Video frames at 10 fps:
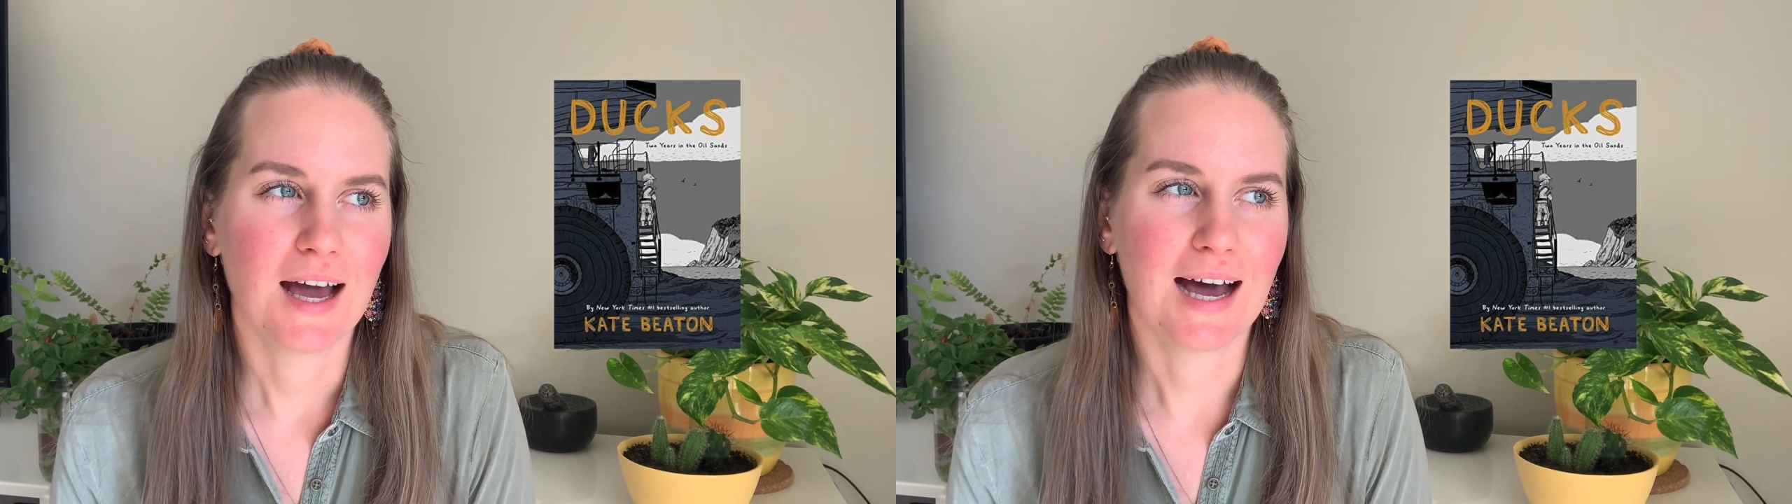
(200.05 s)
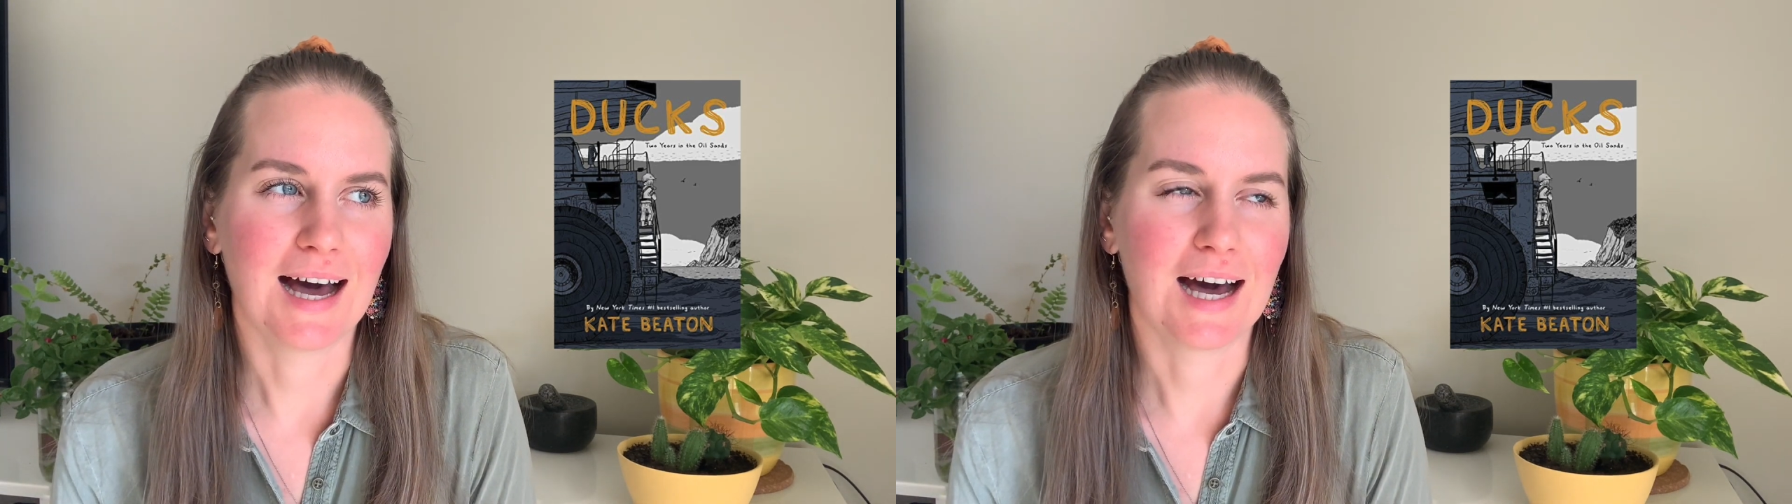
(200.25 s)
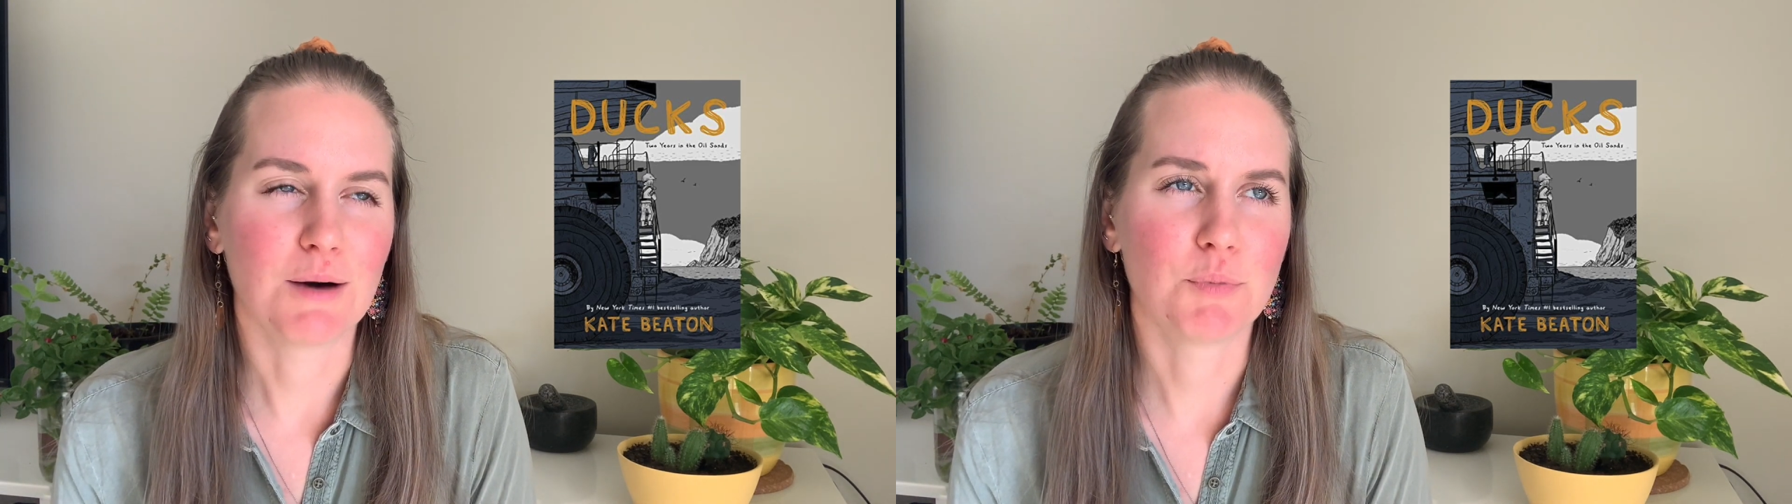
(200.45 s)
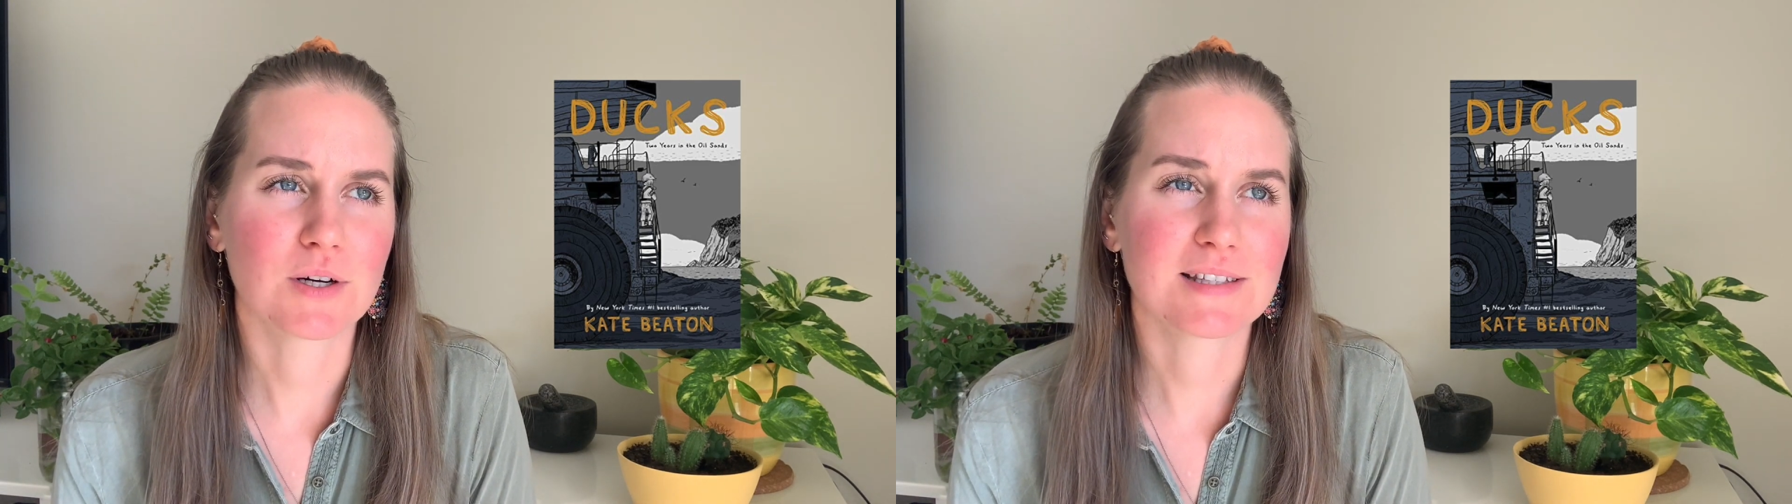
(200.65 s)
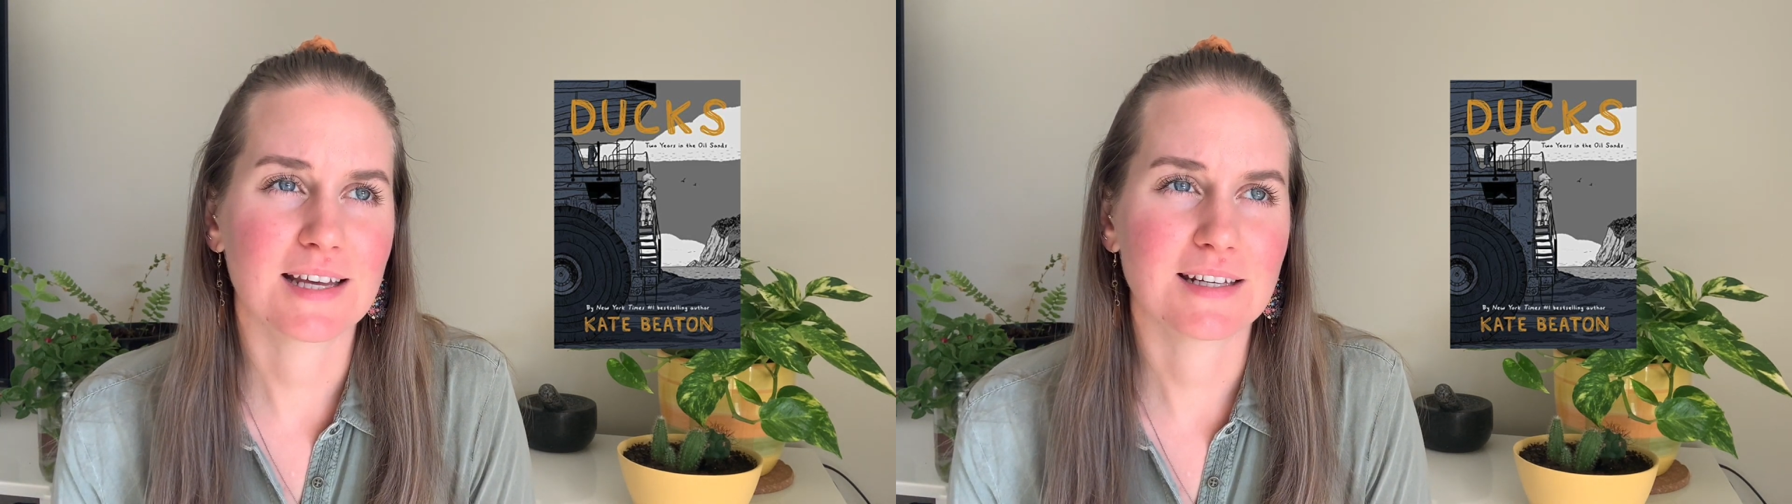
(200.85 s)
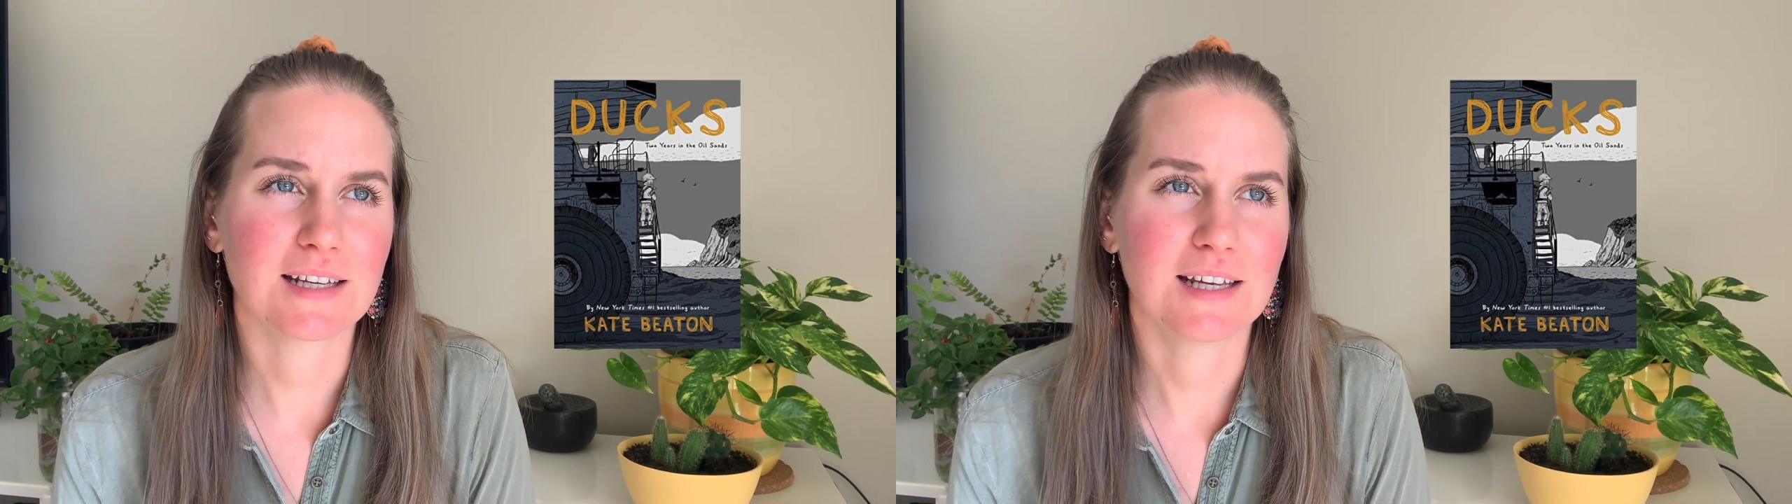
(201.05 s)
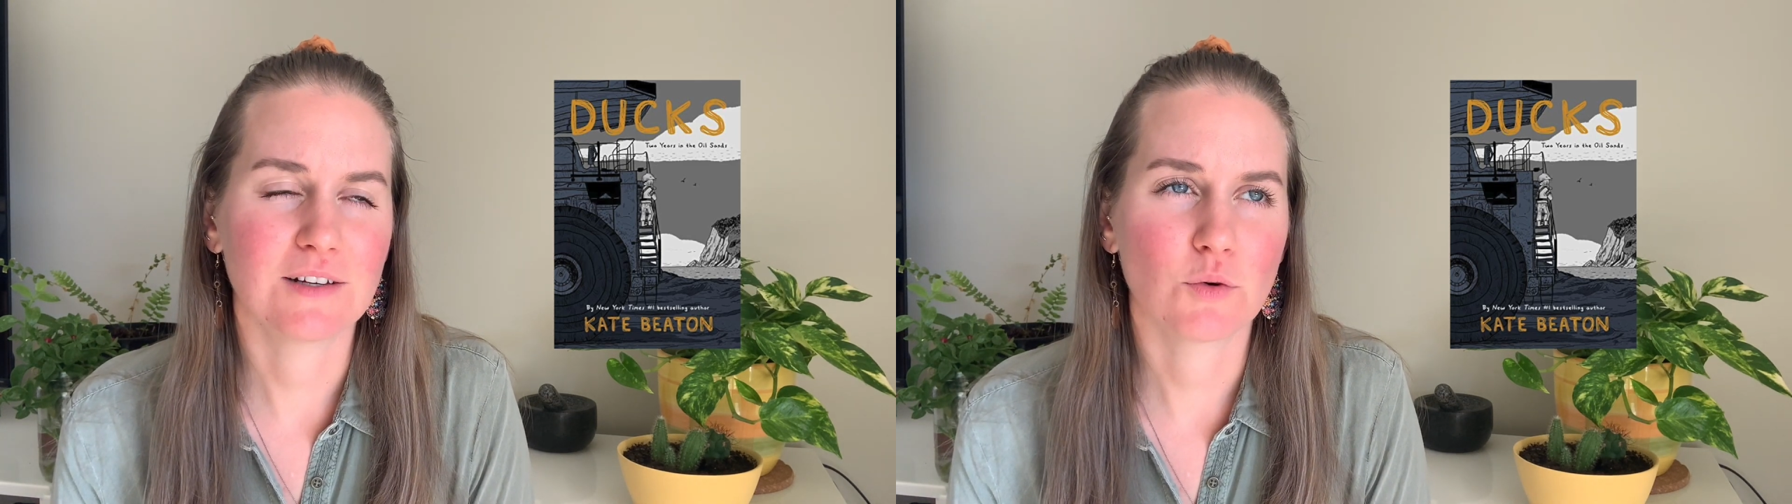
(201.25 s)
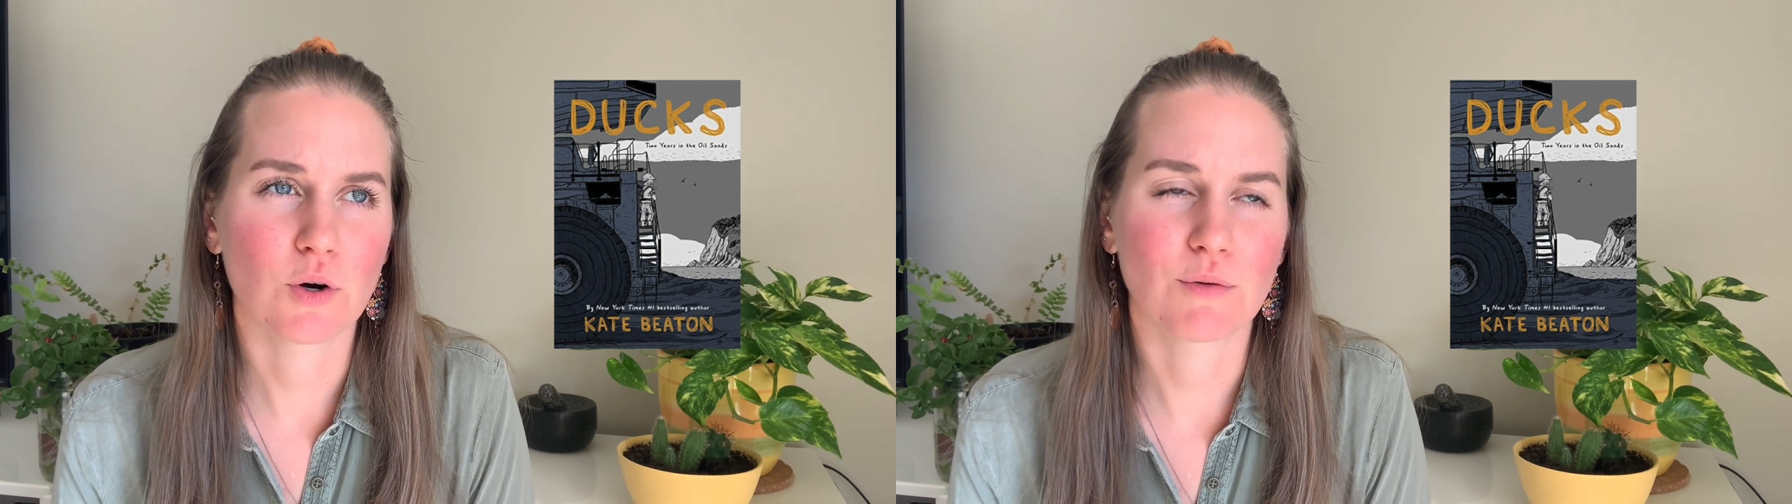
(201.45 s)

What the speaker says: a book set in or